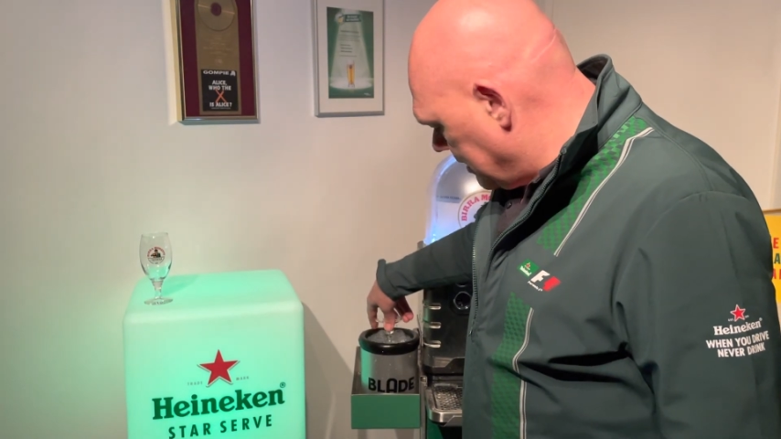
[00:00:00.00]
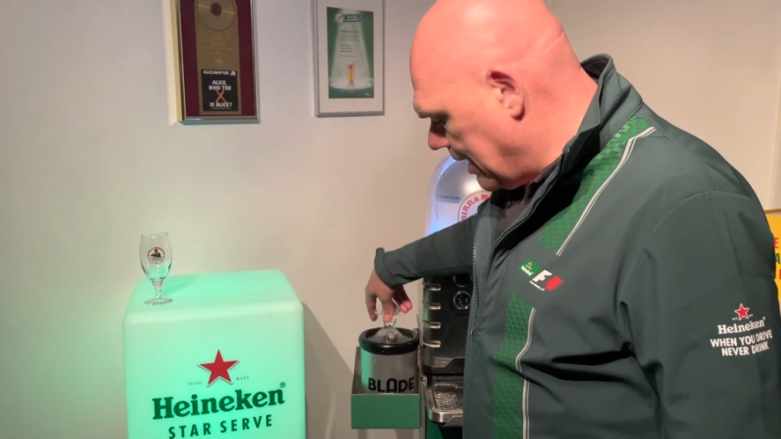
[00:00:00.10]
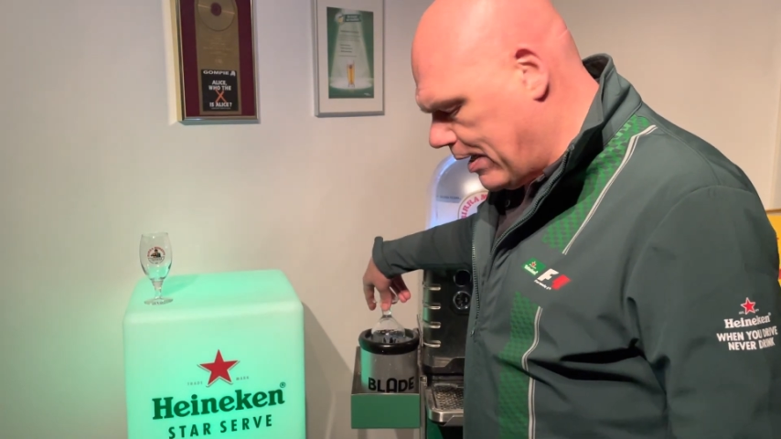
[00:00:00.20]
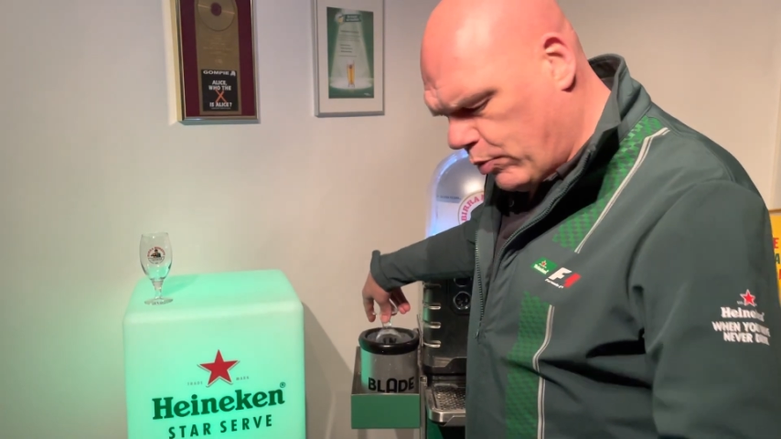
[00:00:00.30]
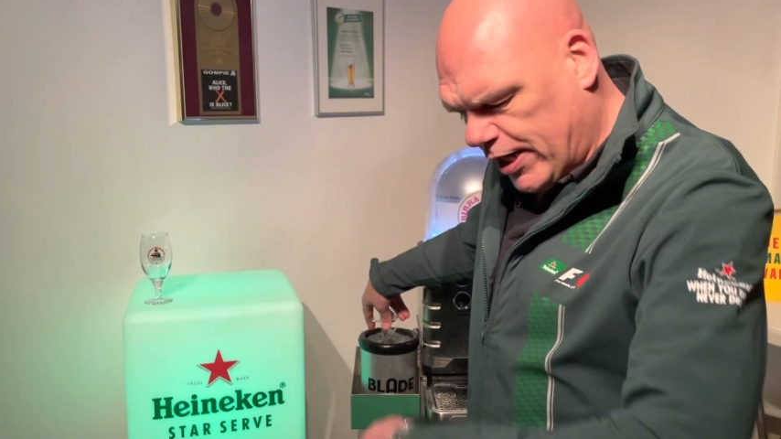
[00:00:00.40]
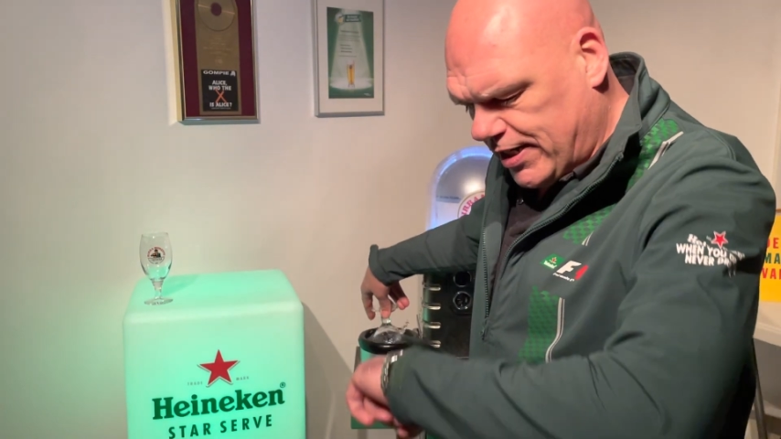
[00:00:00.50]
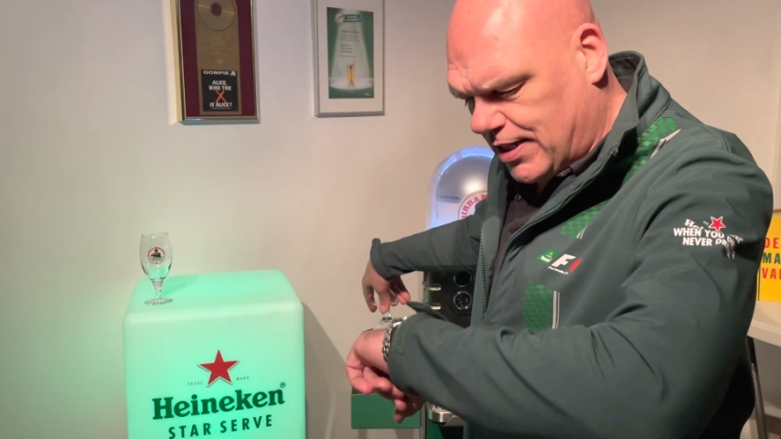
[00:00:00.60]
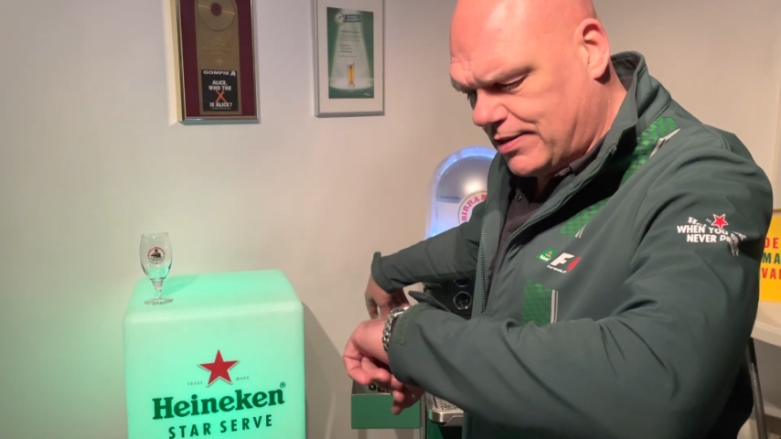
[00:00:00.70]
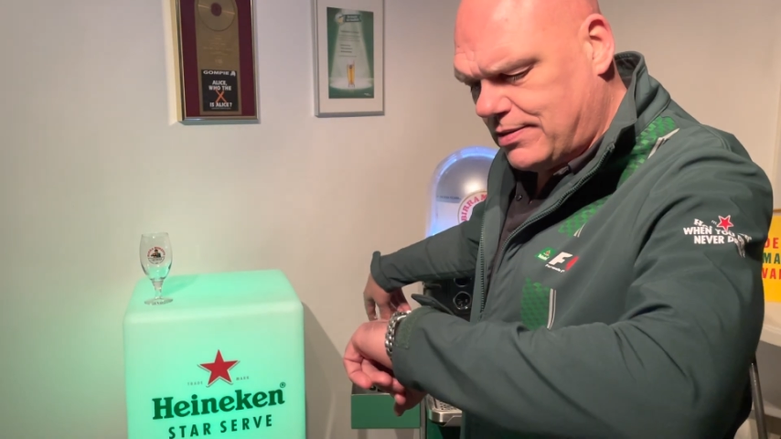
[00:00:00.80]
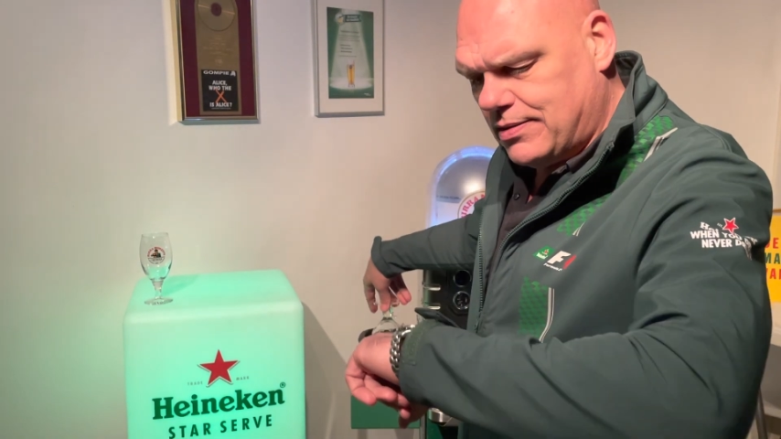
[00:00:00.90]
And why
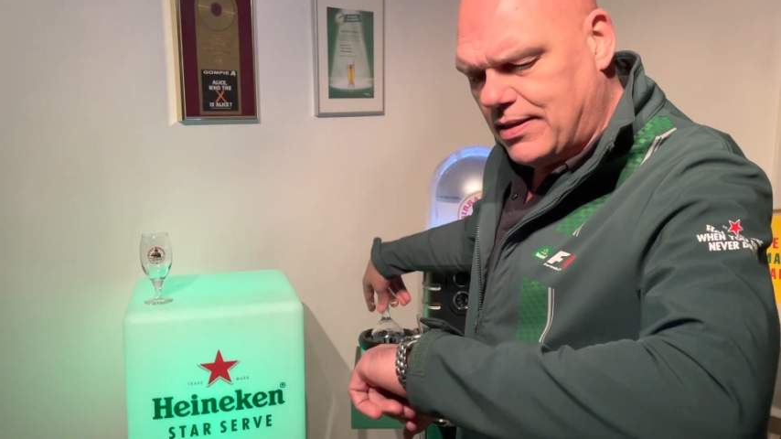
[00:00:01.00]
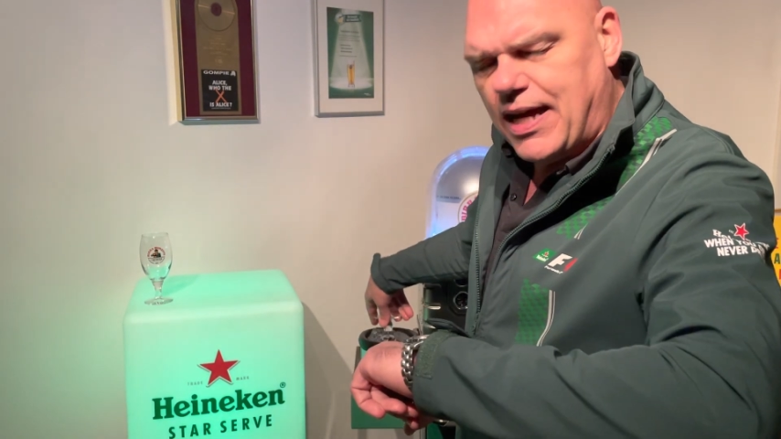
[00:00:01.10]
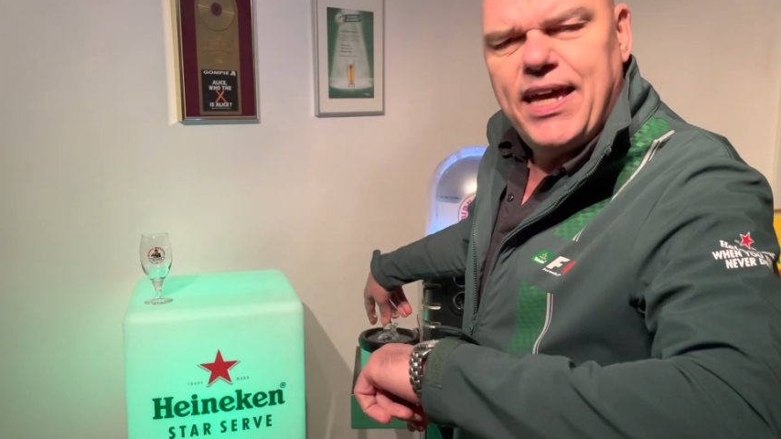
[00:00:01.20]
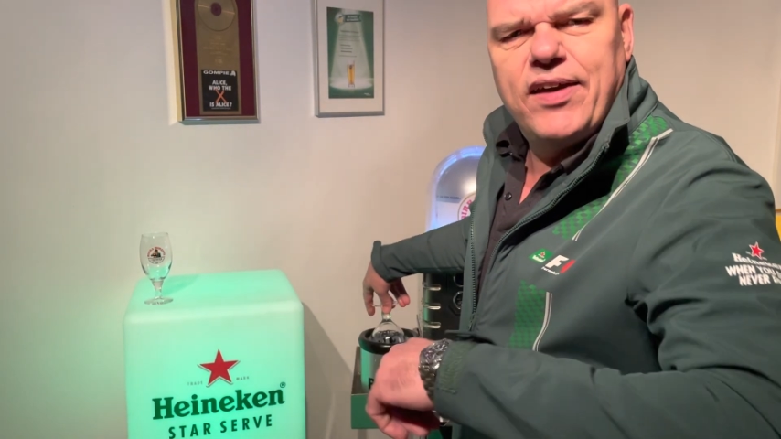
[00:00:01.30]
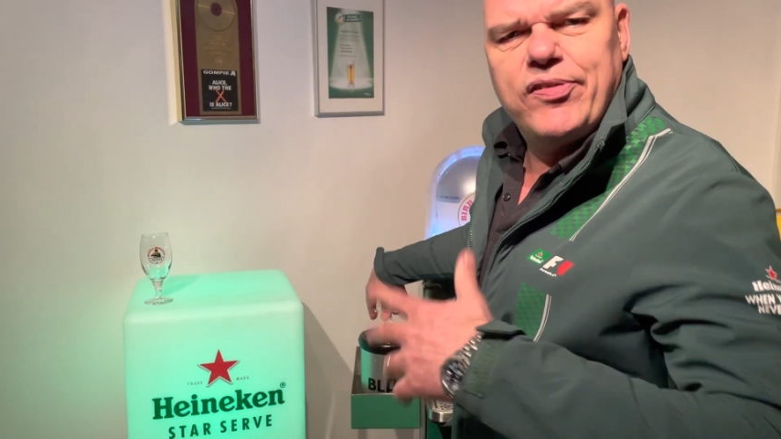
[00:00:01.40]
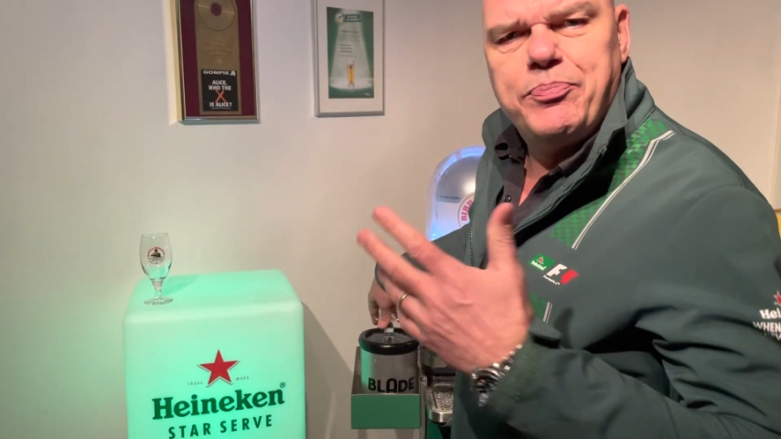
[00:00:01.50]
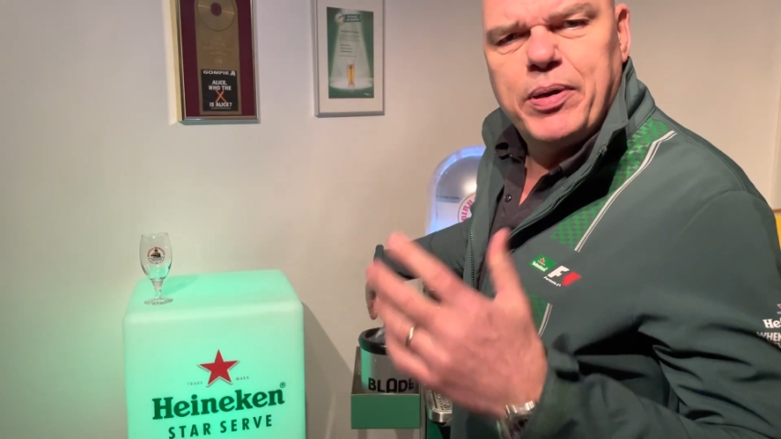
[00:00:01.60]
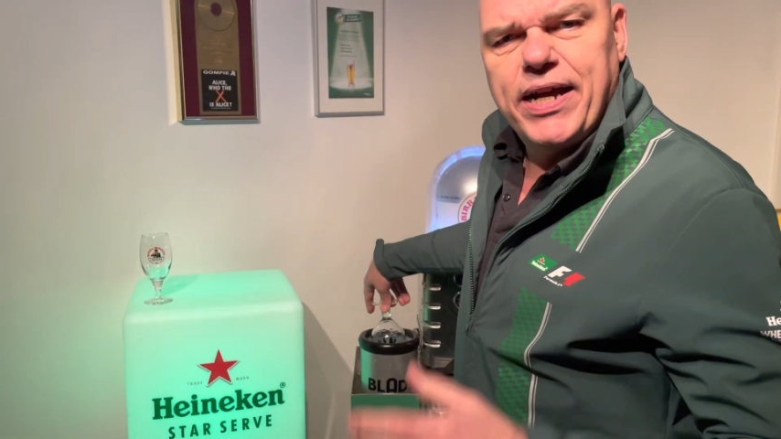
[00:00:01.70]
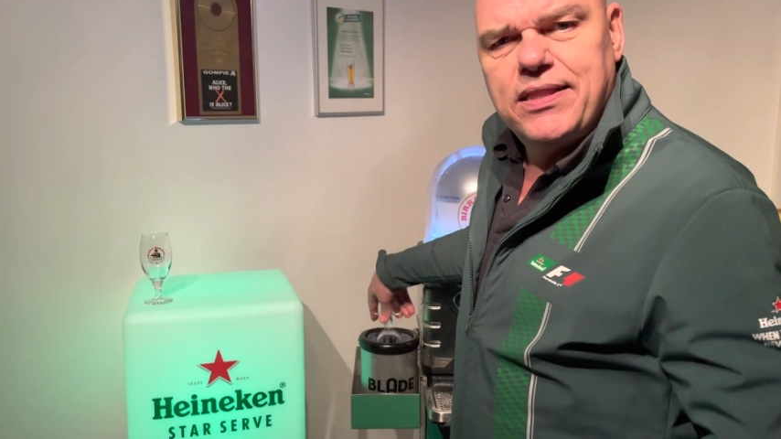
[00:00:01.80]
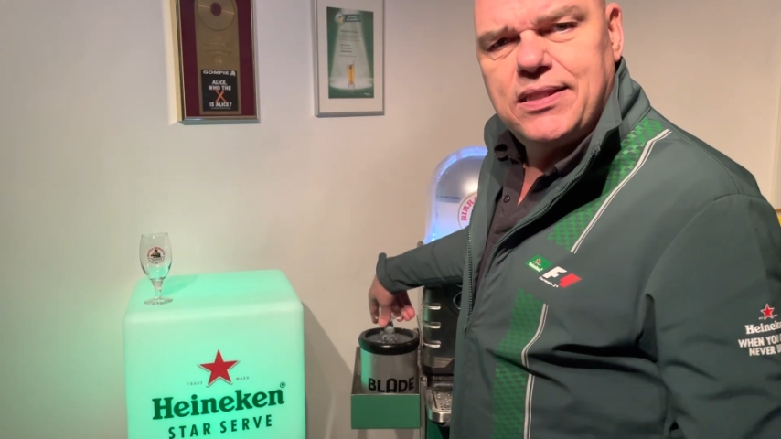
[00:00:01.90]
not? I have a
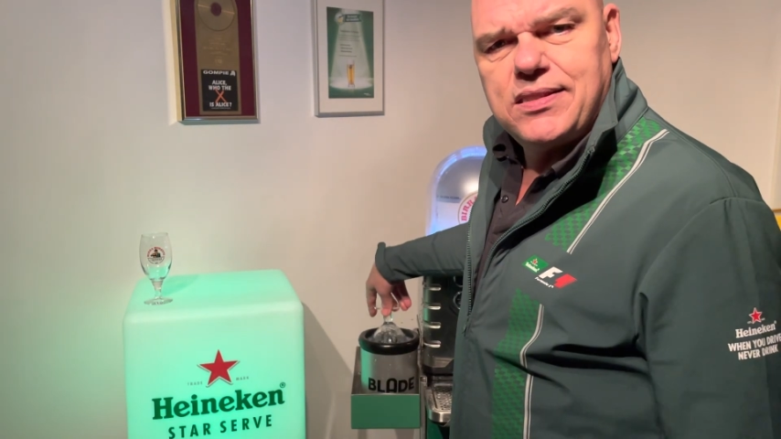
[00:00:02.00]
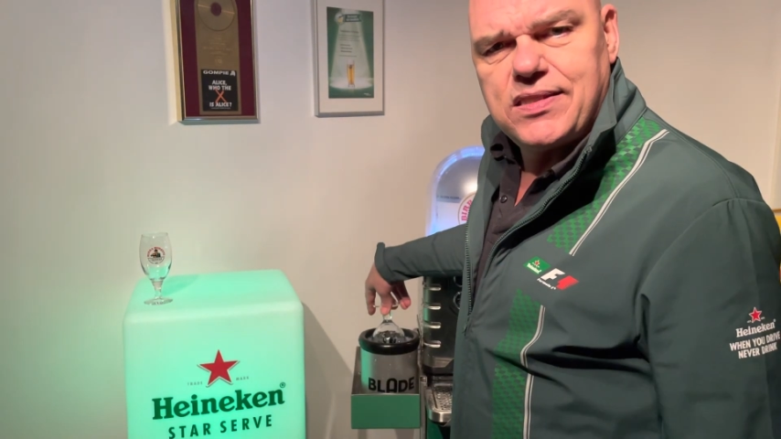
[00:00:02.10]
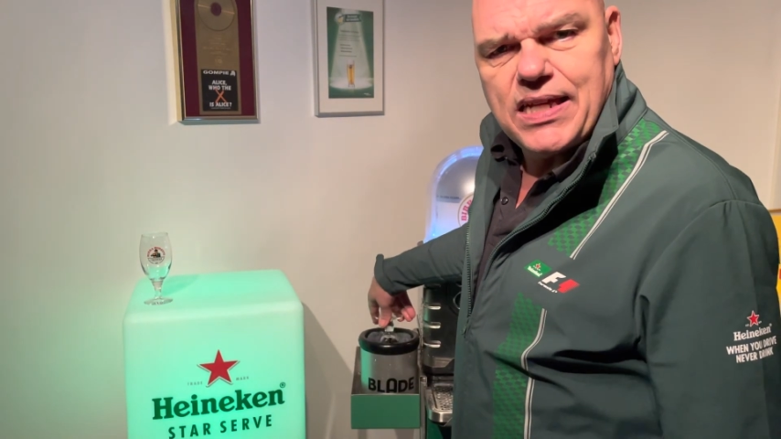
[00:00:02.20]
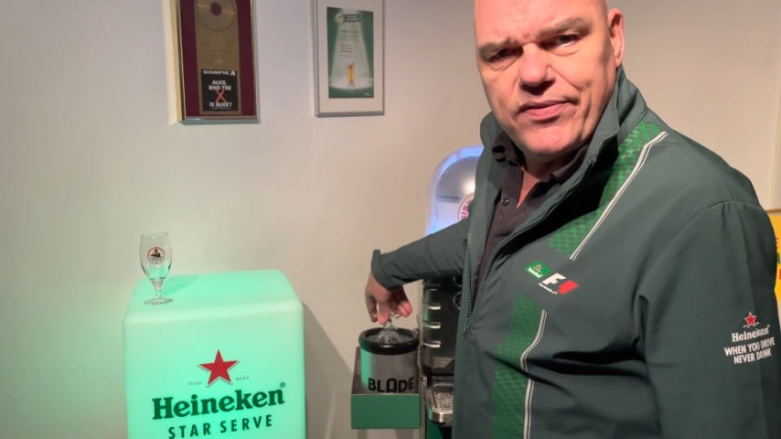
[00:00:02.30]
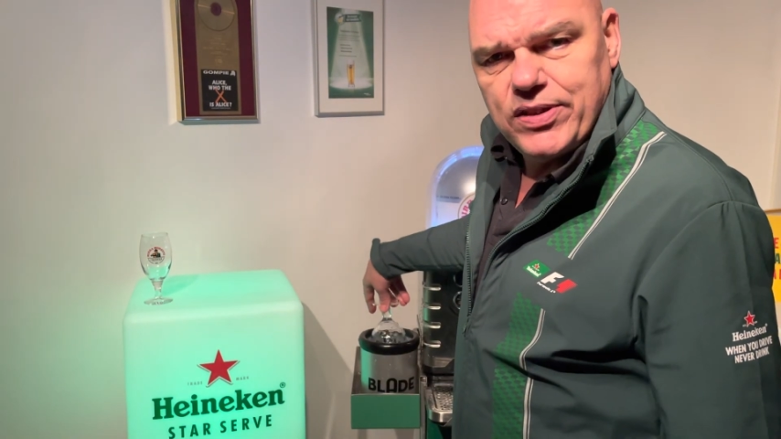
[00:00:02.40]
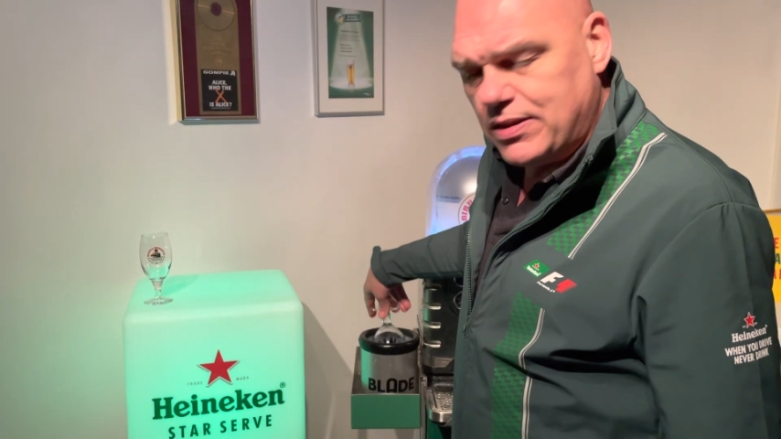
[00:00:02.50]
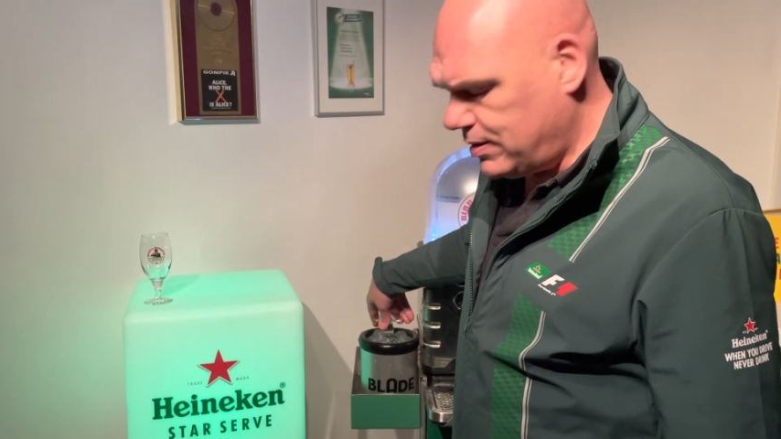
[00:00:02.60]
pint, it's 7.